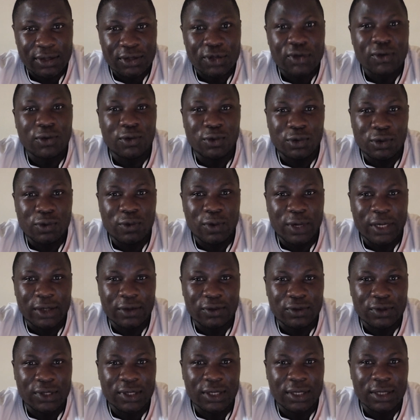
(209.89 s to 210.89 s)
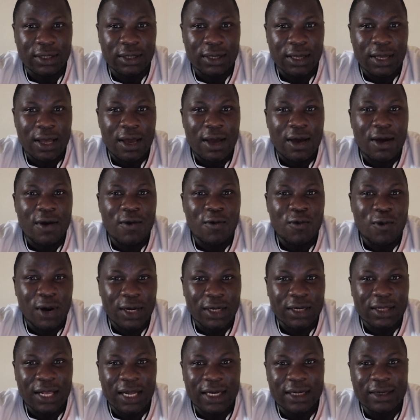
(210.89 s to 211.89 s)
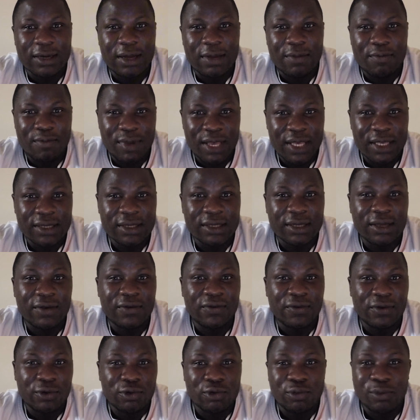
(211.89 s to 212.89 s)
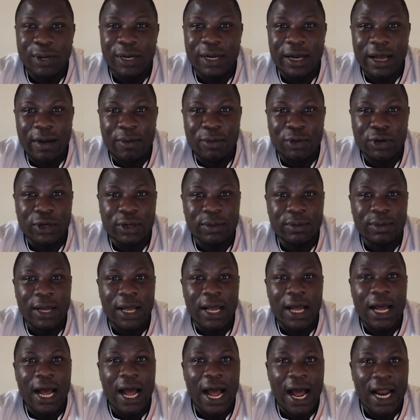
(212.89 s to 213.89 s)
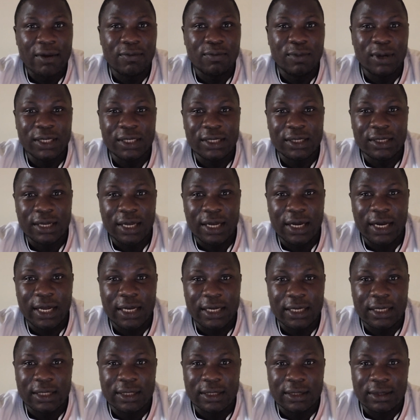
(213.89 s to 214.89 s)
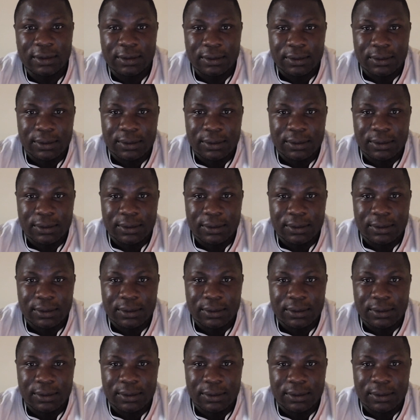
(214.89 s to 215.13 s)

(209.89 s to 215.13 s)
So we'll wait to see what that means for Ruben Amorim at Manchester United.